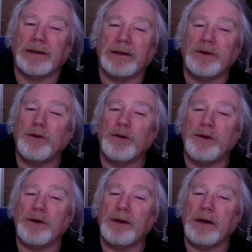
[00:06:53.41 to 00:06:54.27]

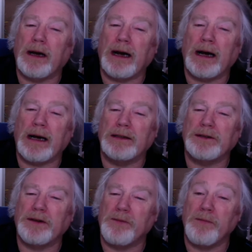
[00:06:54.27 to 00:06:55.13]
known as
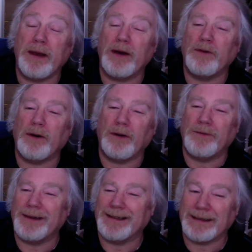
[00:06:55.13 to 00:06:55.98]
the Mayo
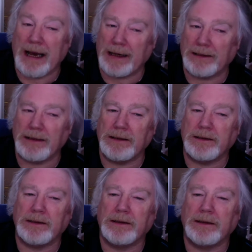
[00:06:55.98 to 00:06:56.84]
of the
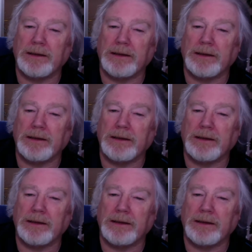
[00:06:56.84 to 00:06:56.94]
Saxons.